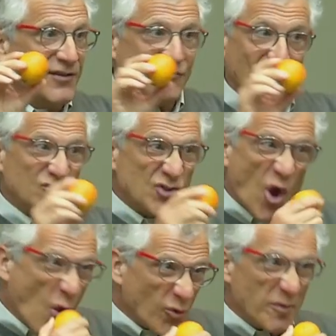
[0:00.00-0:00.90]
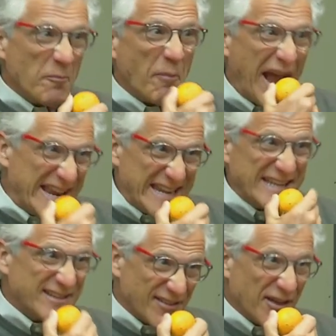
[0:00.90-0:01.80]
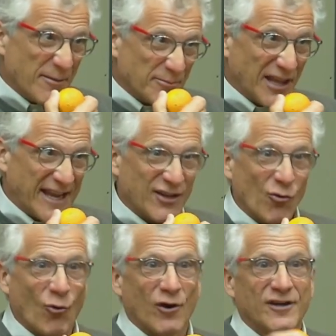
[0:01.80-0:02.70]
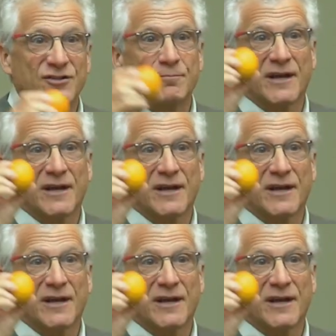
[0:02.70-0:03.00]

So don't bite into them like an orange,